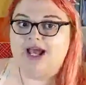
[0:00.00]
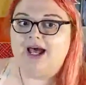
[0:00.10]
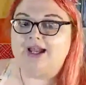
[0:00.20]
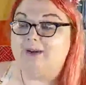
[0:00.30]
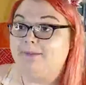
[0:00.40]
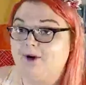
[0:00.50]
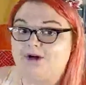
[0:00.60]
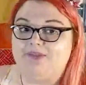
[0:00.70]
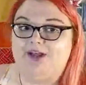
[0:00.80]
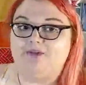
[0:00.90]
I am part of
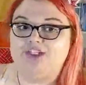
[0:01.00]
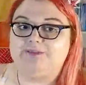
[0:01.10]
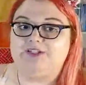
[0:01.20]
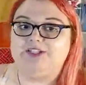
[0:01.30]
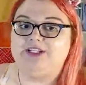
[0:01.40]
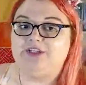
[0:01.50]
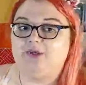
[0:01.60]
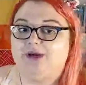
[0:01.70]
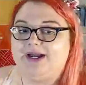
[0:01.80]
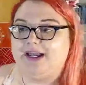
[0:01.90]
the
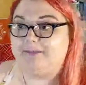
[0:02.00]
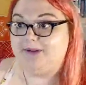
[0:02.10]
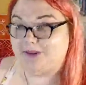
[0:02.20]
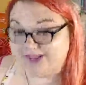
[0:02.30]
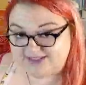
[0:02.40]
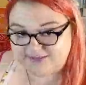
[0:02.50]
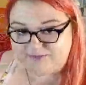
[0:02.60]
LGBTQIA plus